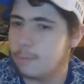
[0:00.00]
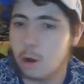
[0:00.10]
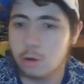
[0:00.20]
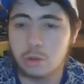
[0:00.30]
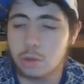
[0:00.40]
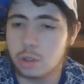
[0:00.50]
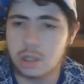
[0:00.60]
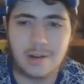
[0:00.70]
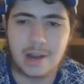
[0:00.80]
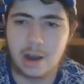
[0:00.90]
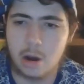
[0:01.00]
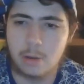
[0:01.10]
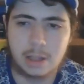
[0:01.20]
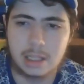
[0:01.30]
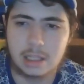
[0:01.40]
Walsh looks so at home
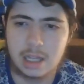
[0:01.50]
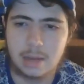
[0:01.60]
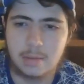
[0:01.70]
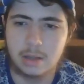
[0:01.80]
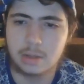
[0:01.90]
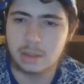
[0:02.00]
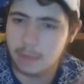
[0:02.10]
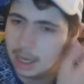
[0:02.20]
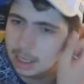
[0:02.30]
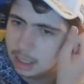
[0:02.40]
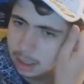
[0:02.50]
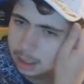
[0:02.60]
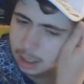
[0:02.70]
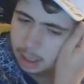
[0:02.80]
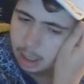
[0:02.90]
in this team. He looks amazing.
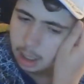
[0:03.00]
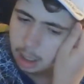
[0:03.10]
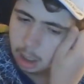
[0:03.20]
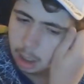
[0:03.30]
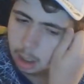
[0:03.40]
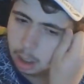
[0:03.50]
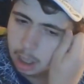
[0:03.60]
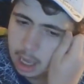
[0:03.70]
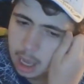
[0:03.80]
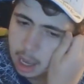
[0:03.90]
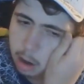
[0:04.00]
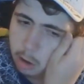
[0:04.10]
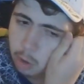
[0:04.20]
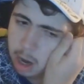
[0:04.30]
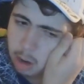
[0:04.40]
And
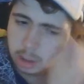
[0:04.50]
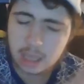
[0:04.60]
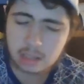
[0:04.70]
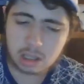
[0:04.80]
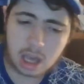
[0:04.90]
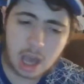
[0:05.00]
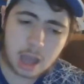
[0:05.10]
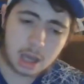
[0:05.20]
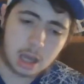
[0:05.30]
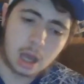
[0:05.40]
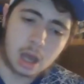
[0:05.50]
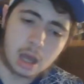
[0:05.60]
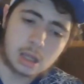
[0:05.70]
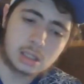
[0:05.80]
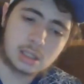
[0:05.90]
Reynolds gets the kick.
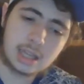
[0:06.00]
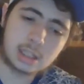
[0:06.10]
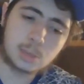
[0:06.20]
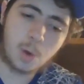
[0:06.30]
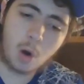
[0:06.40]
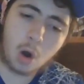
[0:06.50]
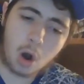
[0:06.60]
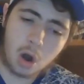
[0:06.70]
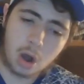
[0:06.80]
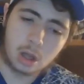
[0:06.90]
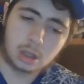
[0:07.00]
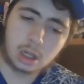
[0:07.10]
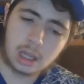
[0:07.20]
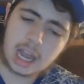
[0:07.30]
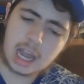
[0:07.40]
6-4. The
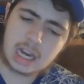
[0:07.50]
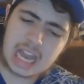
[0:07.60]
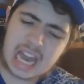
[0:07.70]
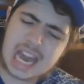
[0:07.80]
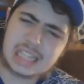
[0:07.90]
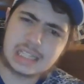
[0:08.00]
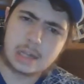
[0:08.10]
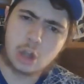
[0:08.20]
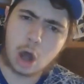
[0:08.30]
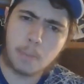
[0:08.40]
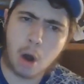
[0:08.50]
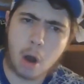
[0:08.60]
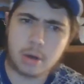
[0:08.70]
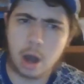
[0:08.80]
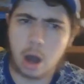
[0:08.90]
lead is the
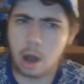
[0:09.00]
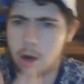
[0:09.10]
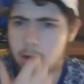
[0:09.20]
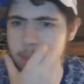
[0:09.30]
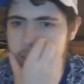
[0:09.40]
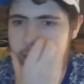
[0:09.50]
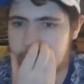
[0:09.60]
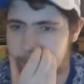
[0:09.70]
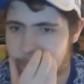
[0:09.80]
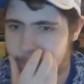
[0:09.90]
Broncos.